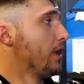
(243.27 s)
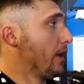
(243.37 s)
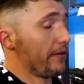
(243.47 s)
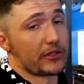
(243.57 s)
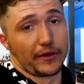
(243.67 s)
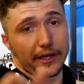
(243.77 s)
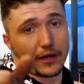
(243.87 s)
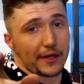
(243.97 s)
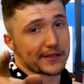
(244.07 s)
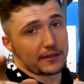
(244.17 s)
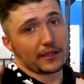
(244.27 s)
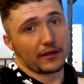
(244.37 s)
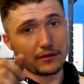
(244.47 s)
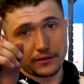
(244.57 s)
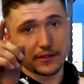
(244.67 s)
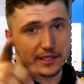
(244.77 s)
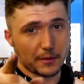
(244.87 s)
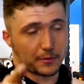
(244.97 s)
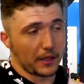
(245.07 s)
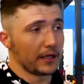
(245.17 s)
Just doing it constantly though, in the same
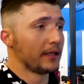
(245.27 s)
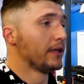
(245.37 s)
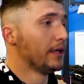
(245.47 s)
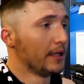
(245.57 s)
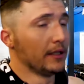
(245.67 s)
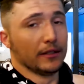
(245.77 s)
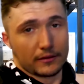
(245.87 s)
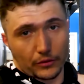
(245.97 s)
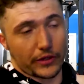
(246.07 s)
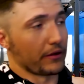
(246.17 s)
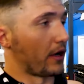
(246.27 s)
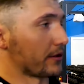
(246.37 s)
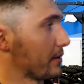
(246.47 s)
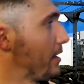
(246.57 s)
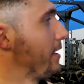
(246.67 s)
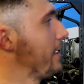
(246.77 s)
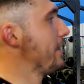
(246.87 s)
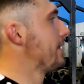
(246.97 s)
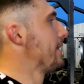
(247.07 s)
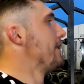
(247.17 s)
spot, go see your doctor.
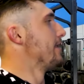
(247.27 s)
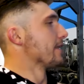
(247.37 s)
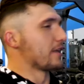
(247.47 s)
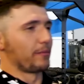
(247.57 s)
Could